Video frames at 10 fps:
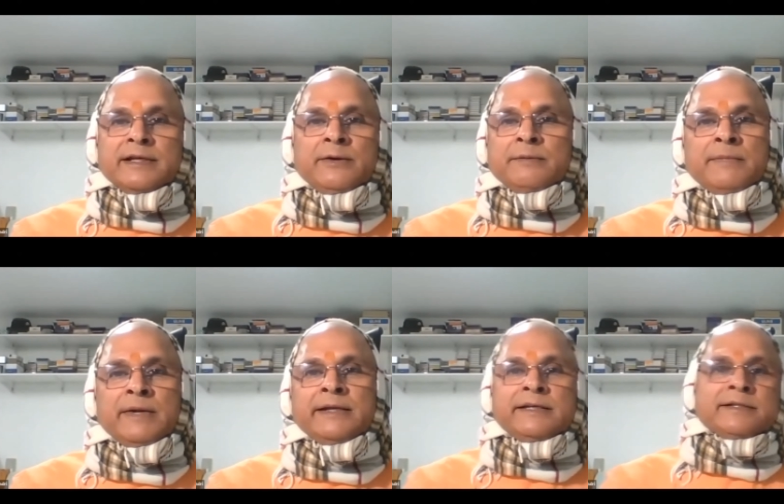our
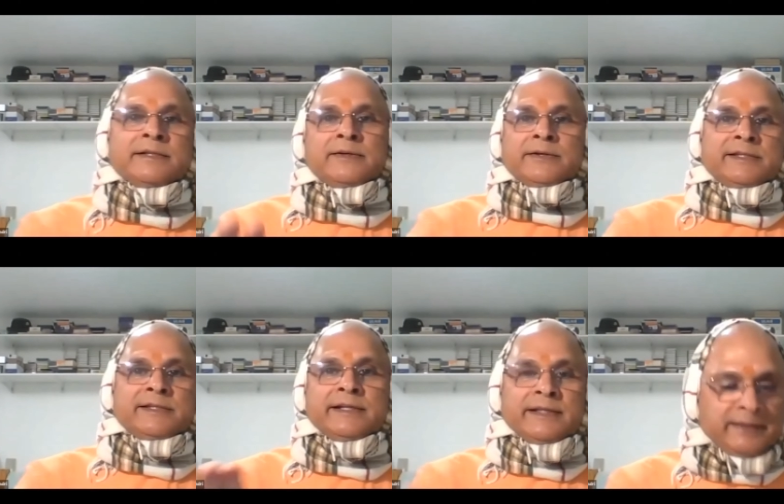mind is not
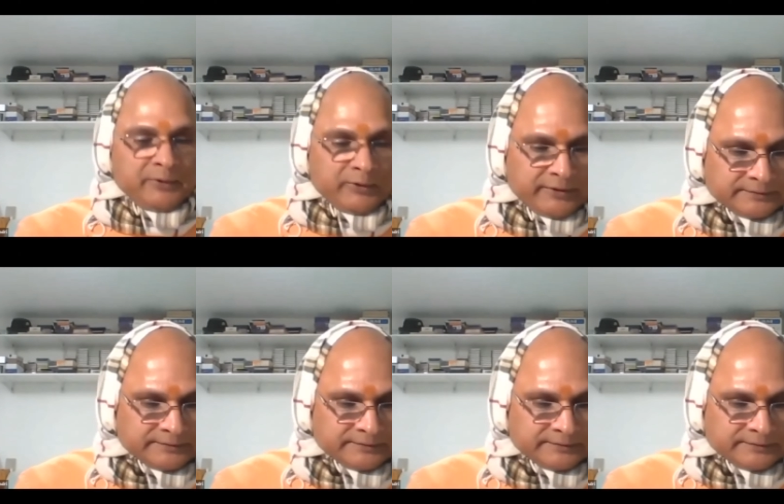oscillating anymore.